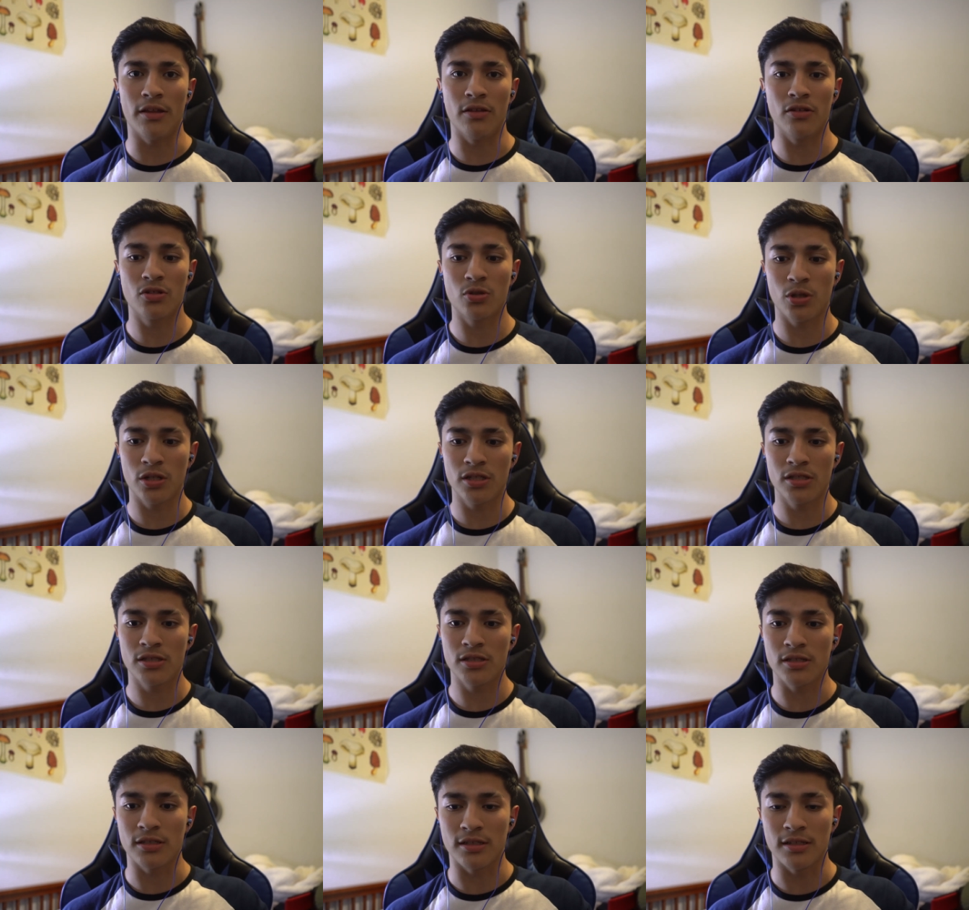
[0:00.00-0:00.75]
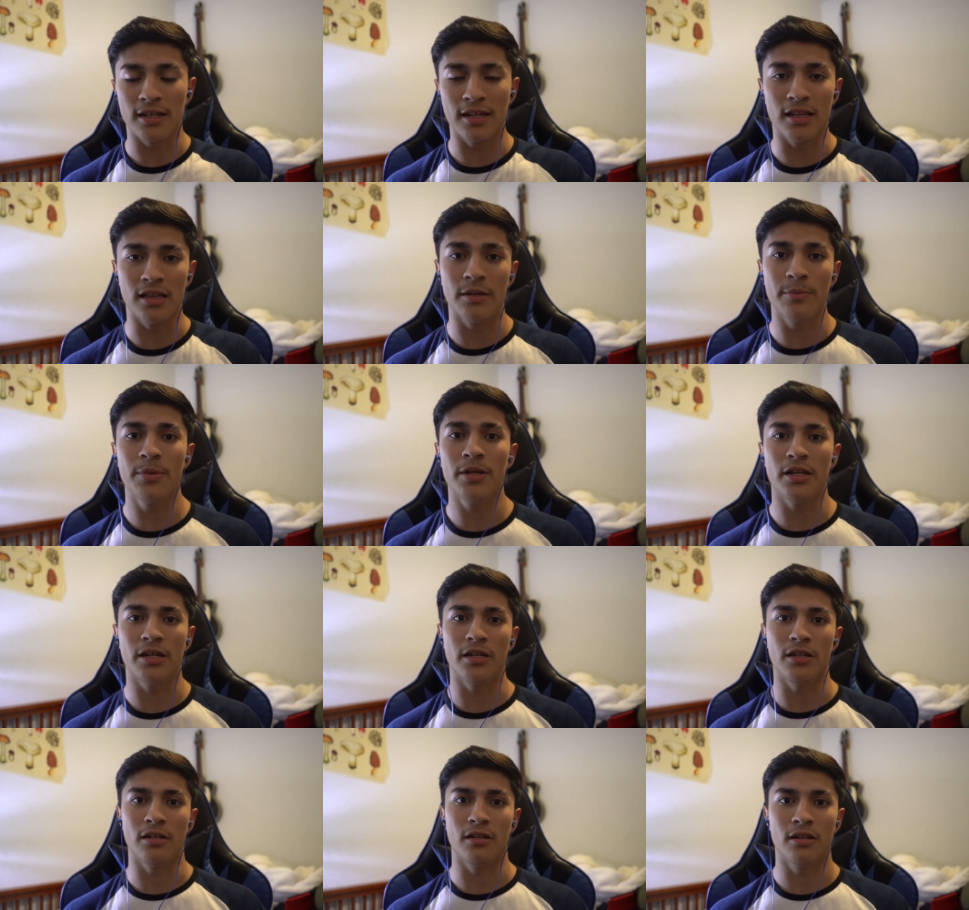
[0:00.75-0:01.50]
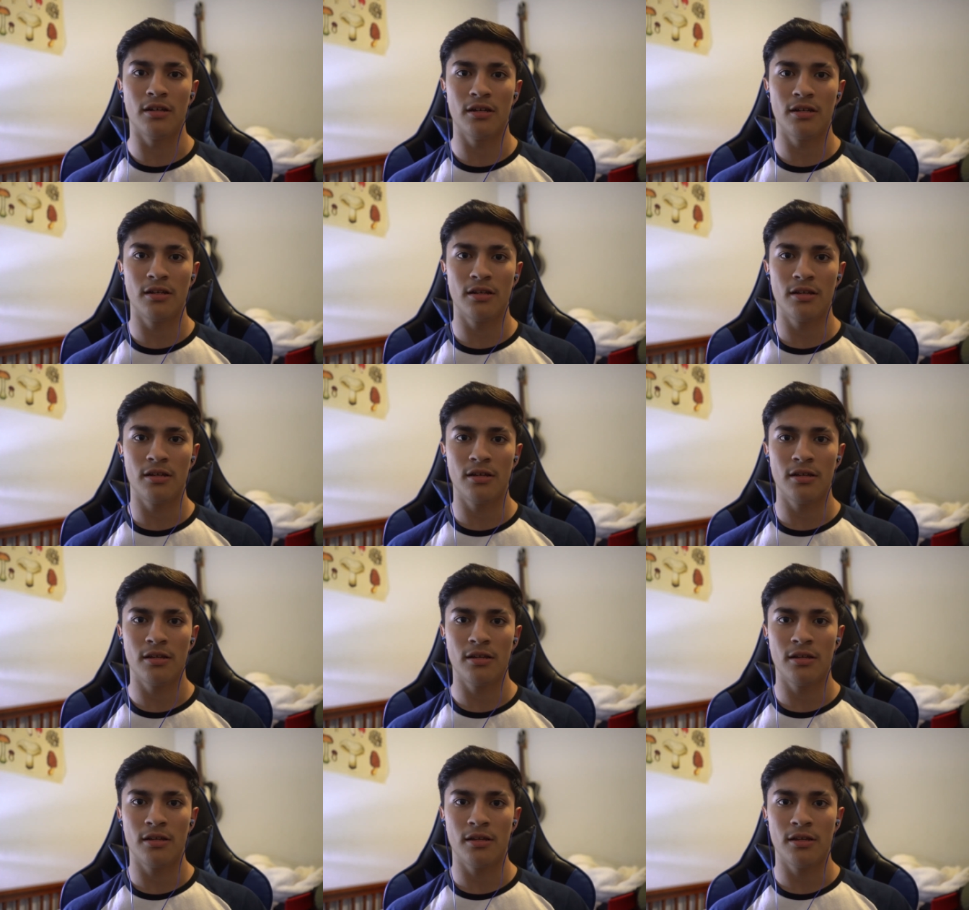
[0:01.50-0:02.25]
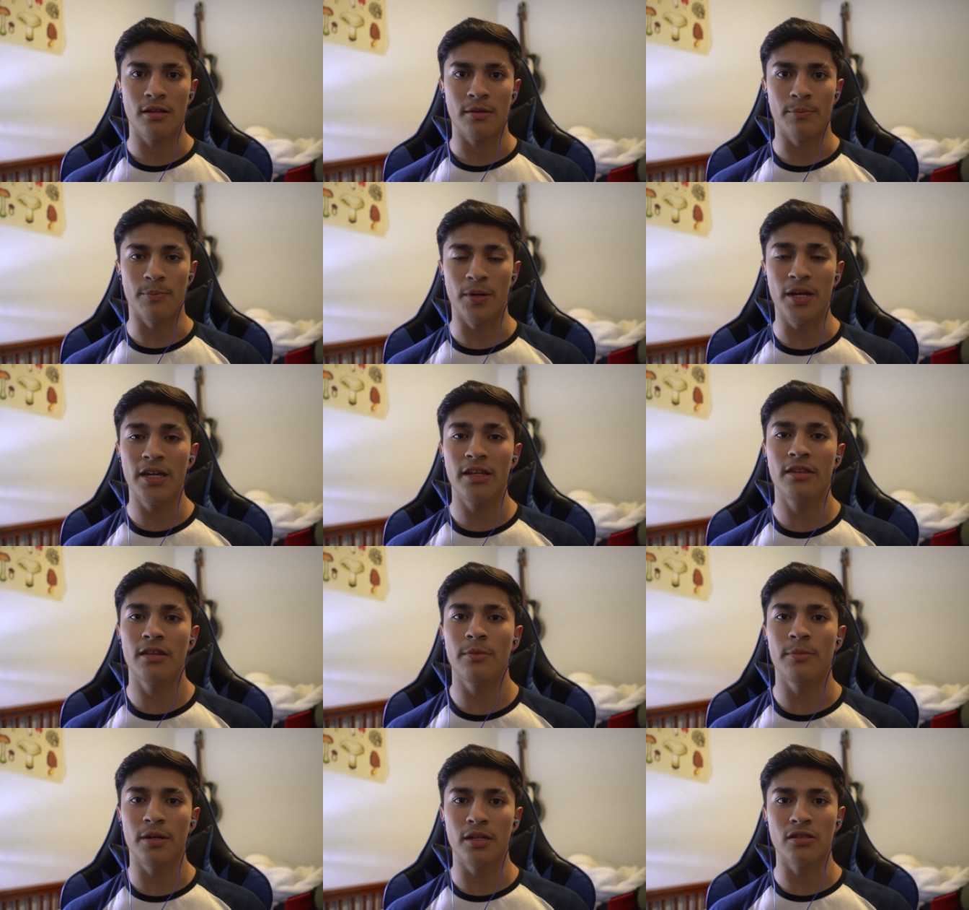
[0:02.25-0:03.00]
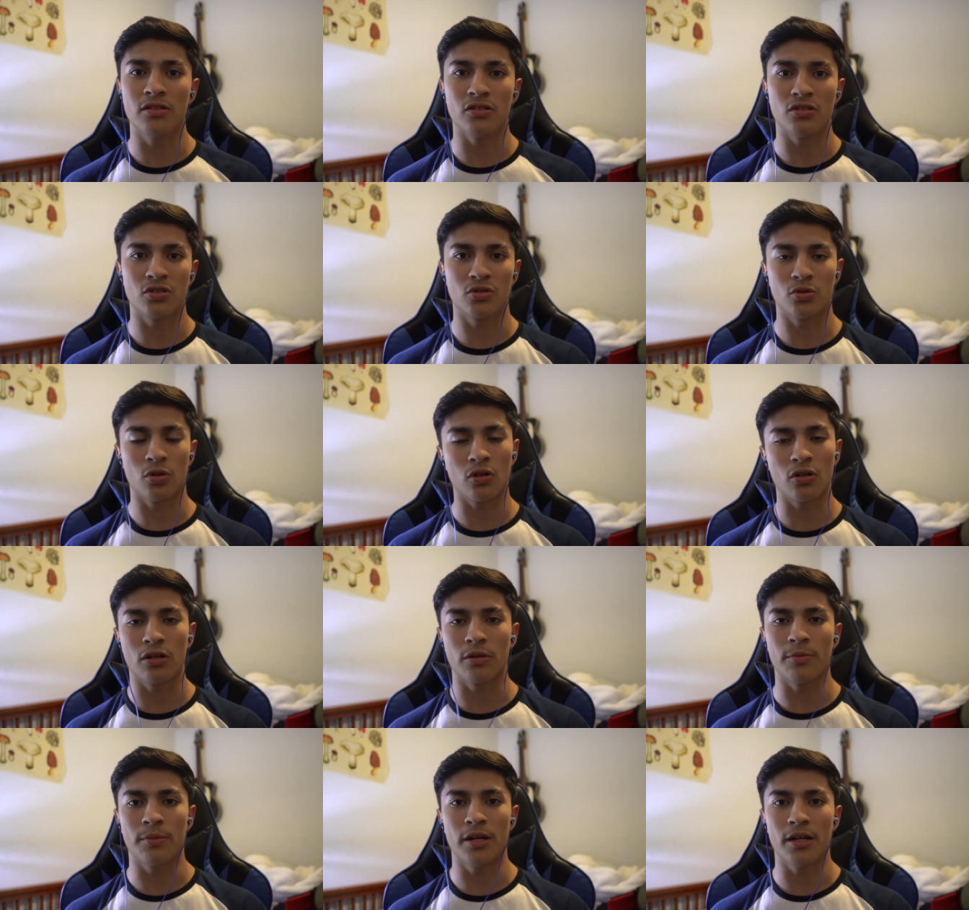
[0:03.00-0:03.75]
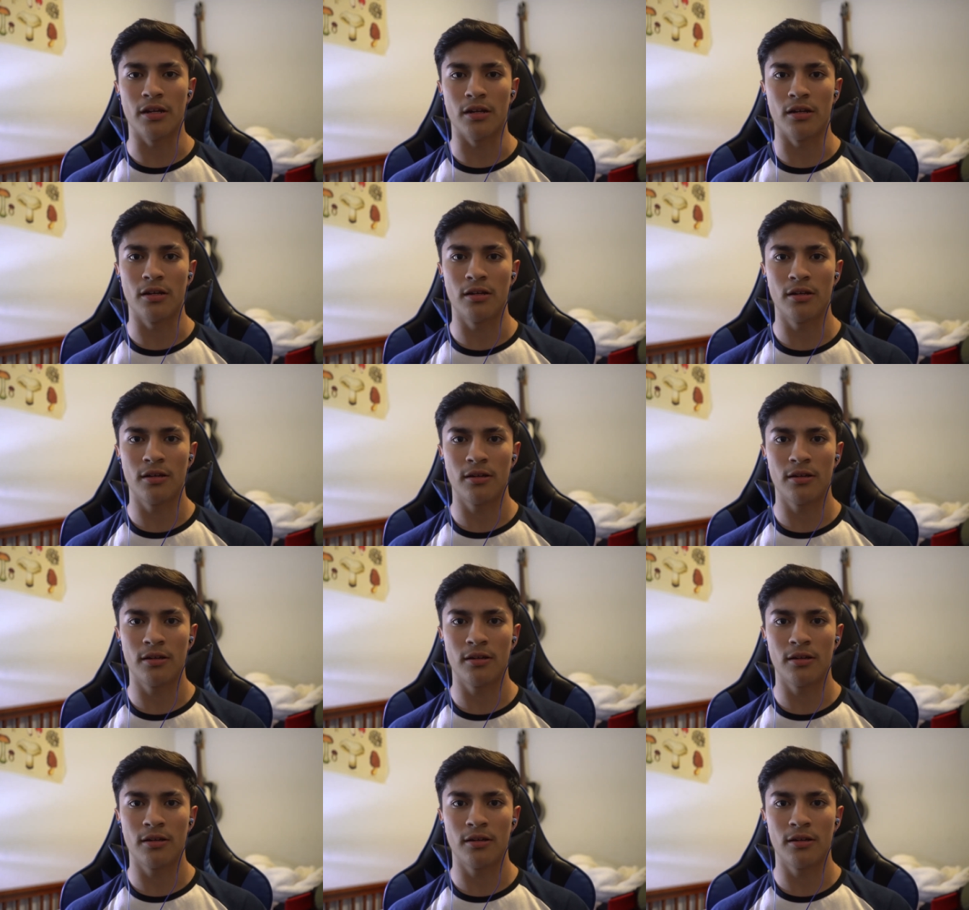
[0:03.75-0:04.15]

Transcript: They're trying to eliminate. Make them into stronger men.